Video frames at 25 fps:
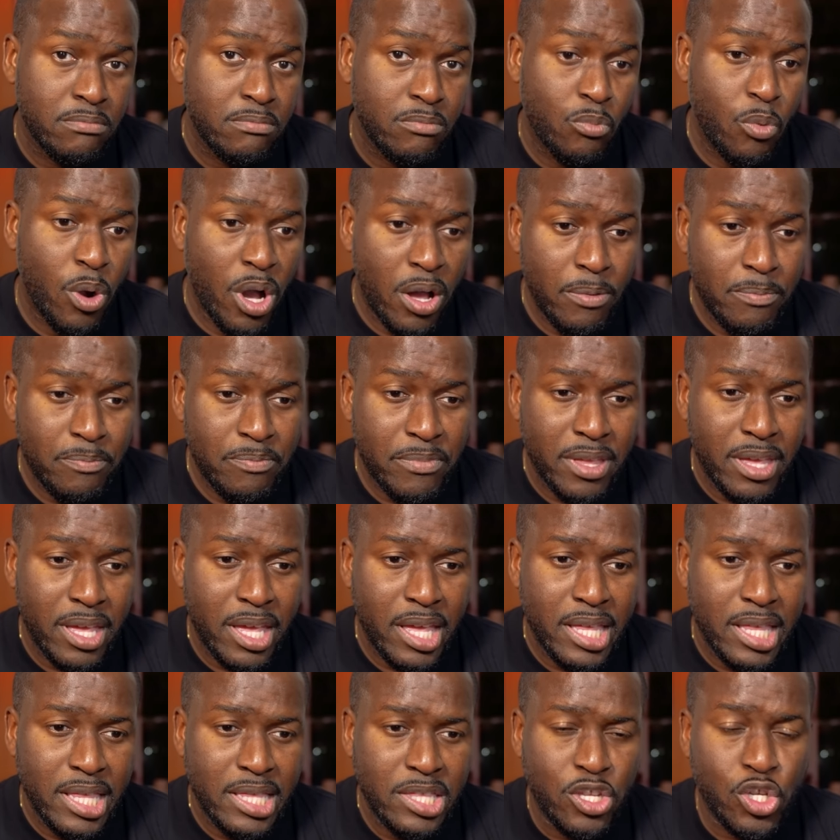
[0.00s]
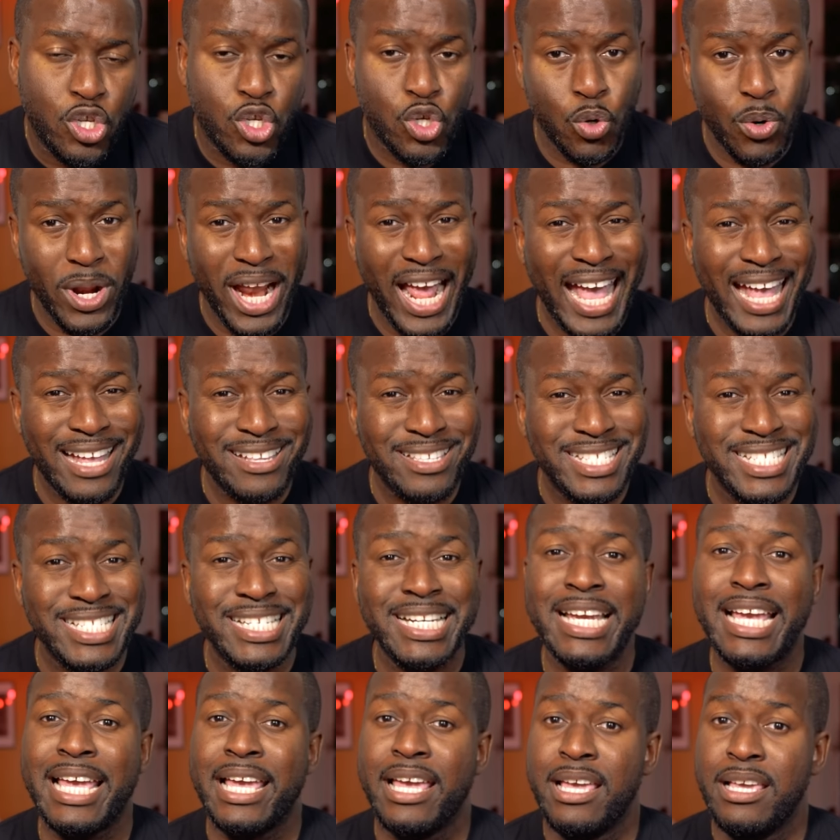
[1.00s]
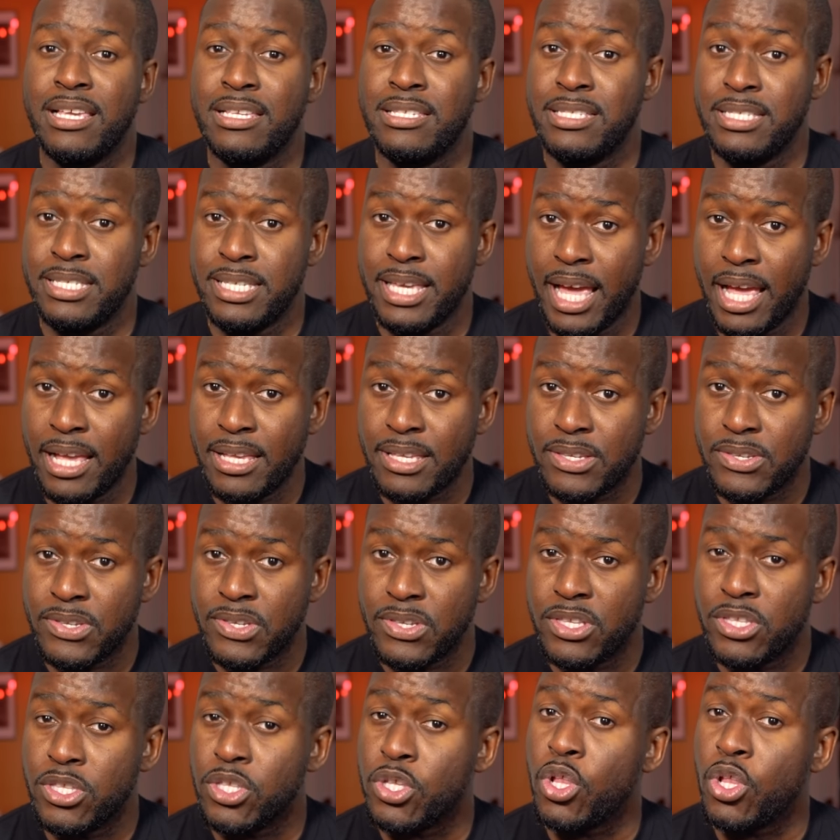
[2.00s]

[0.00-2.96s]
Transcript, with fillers: Well, the short answer is yes.